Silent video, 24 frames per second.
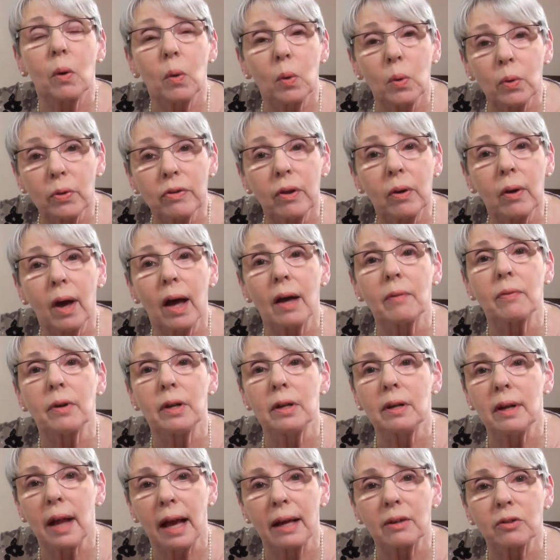also have a
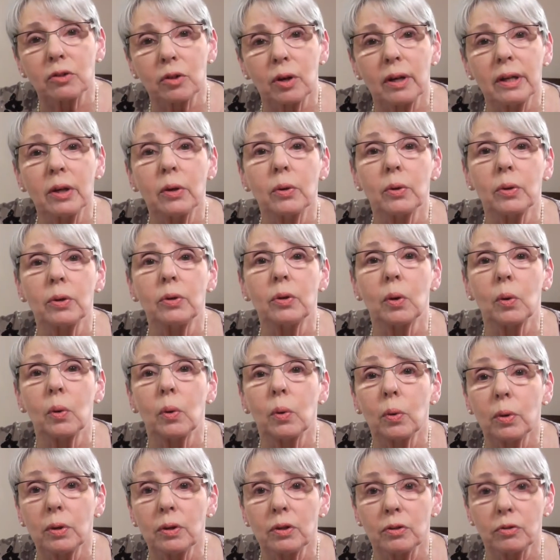naturally good
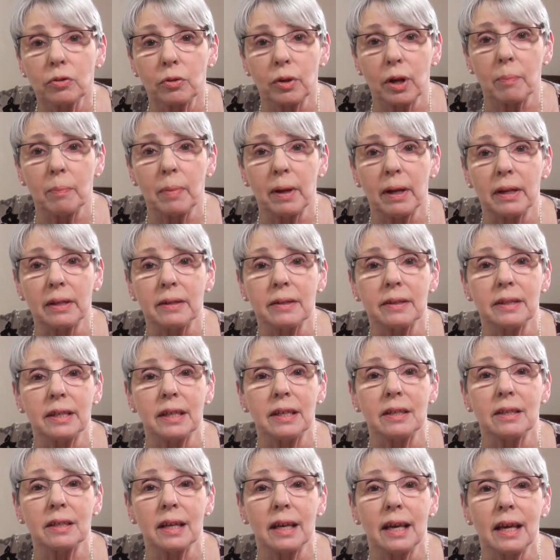auditory
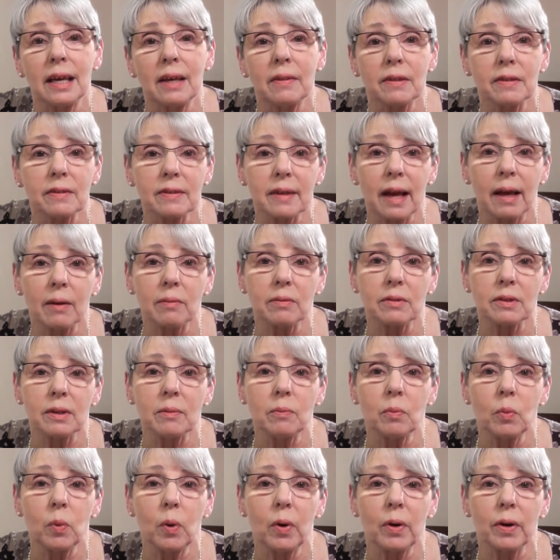ability to hear the sounds
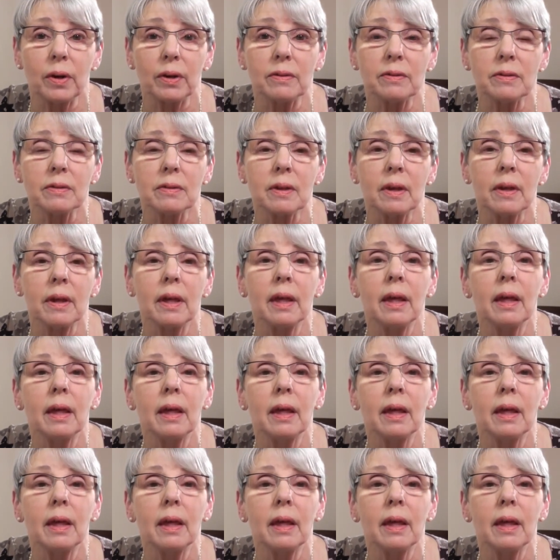in words,